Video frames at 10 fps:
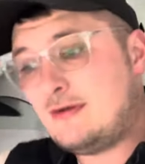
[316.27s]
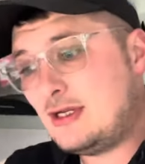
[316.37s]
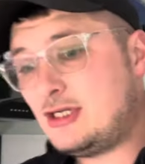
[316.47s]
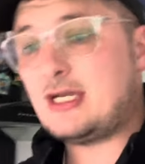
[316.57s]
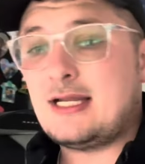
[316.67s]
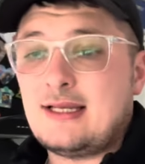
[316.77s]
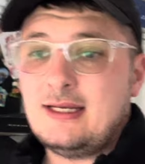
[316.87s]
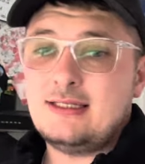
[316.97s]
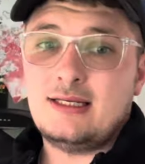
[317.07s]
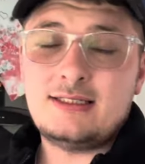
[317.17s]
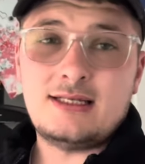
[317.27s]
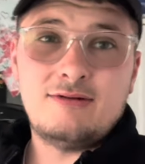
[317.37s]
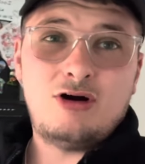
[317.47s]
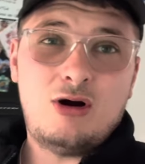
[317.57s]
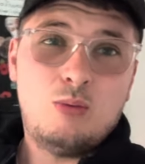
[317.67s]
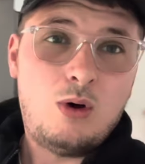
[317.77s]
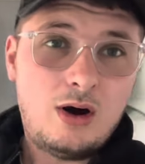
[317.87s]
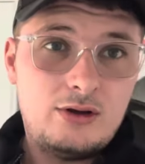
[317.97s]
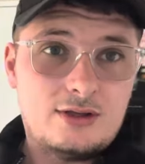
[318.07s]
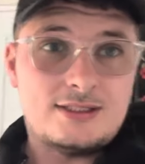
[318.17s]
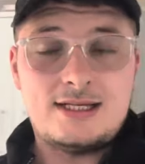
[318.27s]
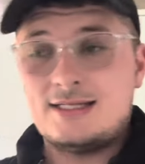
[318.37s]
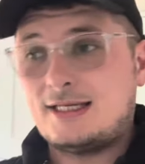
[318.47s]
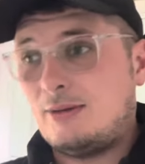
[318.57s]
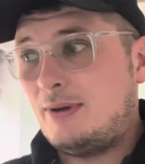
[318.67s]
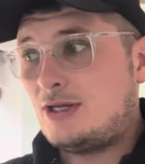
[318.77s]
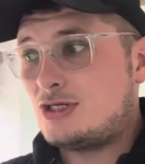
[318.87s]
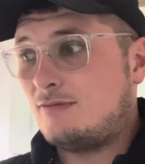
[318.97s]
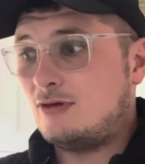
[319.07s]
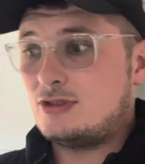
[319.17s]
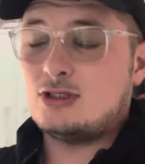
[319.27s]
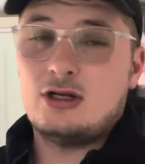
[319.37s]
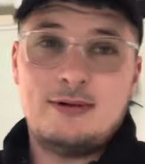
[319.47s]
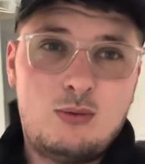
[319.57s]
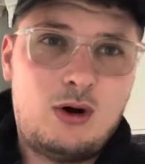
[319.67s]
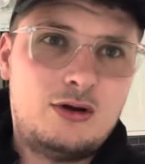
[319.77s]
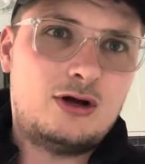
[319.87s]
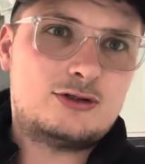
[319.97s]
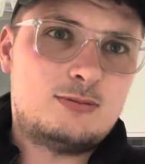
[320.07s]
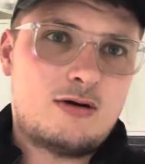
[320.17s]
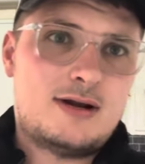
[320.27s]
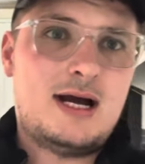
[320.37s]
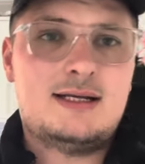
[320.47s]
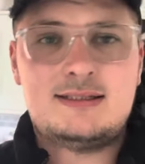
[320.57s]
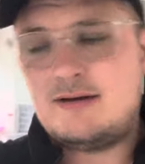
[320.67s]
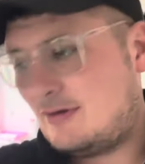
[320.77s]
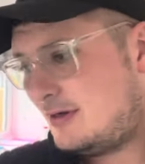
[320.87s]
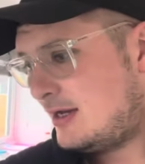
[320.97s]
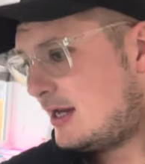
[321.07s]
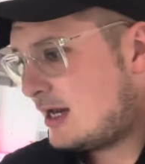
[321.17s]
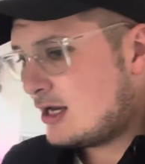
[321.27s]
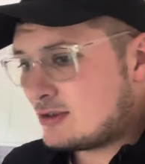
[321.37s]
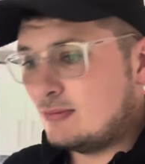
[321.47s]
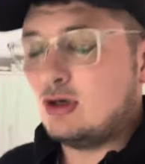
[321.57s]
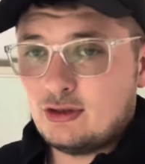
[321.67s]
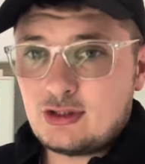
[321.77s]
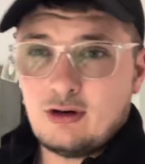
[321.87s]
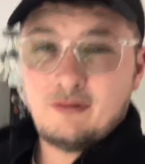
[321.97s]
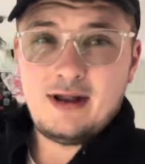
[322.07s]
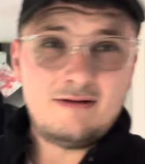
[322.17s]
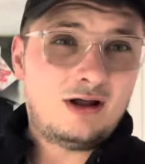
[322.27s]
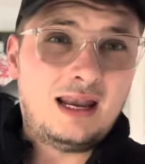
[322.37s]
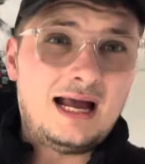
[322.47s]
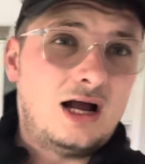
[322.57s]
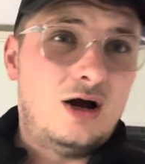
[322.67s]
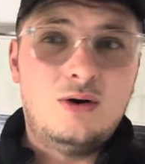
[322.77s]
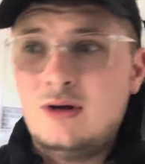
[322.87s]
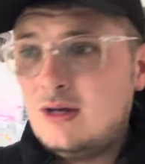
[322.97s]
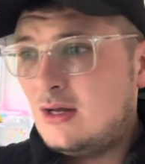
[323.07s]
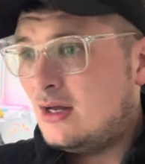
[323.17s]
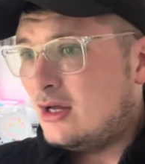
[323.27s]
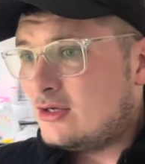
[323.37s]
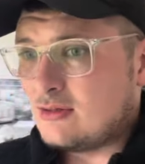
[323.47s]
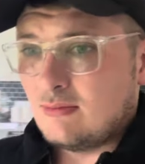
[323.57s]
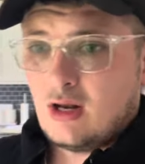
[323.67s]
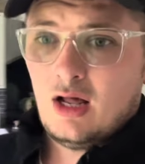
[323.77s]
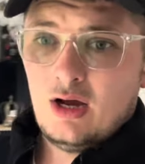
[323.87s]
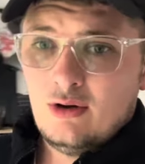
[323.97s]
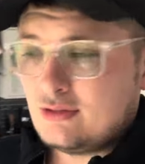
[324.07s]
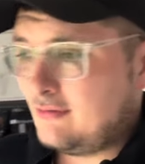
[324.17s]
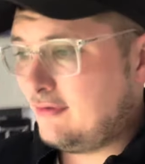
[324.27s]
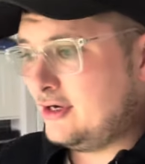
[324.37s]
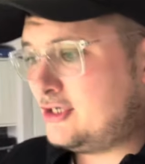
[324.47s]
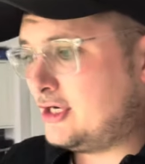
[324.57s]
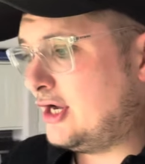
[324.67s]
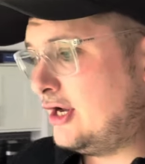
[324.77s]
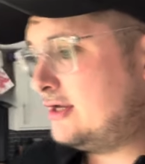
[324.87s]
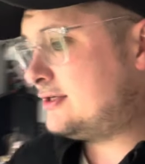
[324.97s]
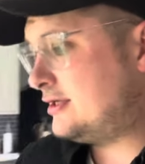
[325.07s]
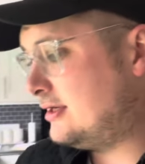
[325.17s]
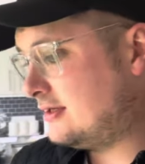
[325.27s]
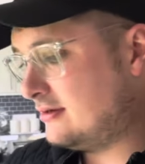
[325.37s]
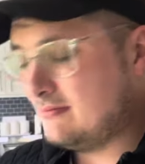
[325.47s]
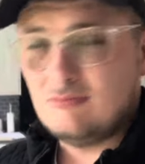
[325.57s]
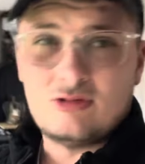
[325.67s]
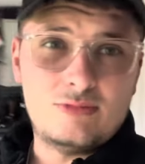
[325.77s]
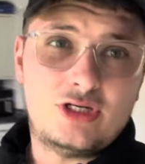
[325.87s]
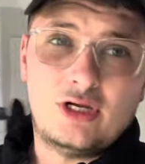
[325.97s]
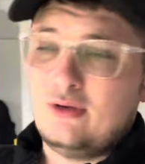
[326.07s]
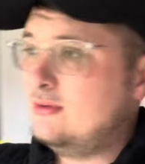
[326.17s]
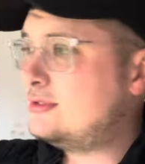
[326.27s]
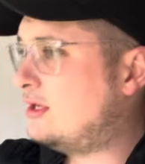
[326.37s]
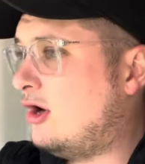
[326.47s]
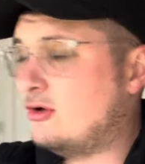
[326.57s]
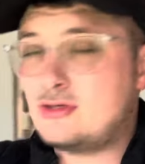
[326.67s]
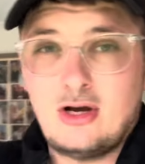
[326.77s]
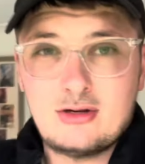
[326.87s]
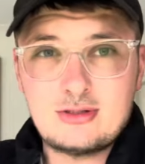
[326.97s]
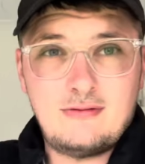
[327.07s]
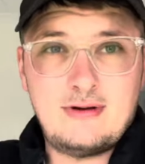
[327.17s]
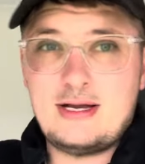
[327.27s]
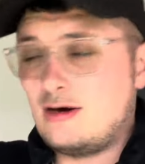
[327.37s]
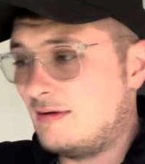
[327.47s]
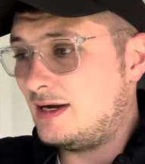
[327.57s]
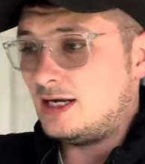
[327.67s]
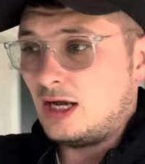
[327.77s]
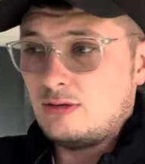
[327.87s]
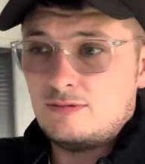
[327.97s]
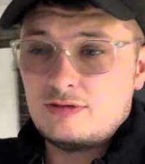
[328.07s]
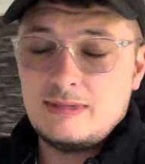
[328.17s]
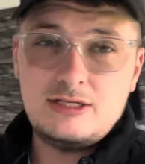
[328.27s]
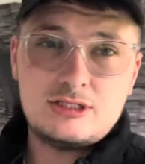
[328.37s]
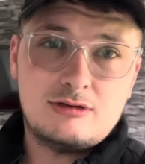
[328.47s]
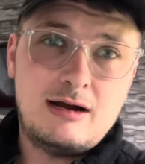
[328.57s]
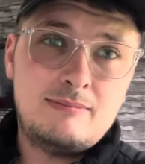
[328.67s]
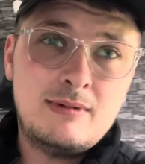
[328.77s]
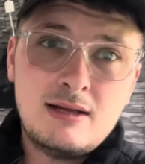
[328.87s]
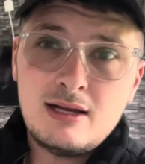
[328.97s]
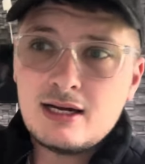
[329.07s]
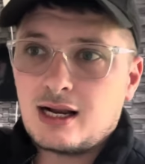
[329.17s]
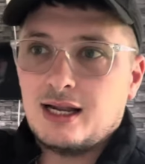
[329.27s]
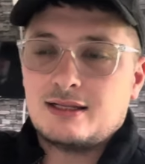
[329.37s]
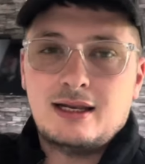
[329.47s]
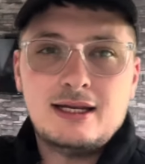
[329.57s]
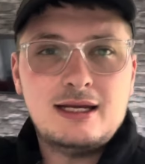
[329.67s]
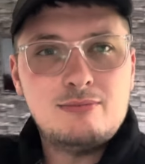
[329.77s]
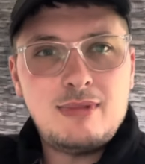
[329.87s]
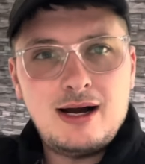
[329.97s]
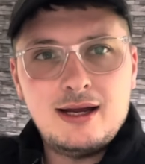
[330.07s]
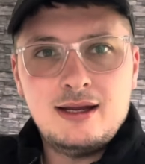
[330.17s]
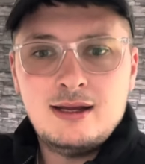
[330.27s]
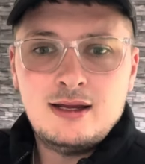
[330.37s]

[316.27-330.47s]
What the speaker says: in the shed that needs listing. I've got a whatnot to start taking pictures of because it's going to be whatnot tomorrow night at 7. Some good stuff in there. I've got Lego, some clothes, a footy shirt, some shoes, all sorts. So if you ain't already, go over to my Instagram, click the link in my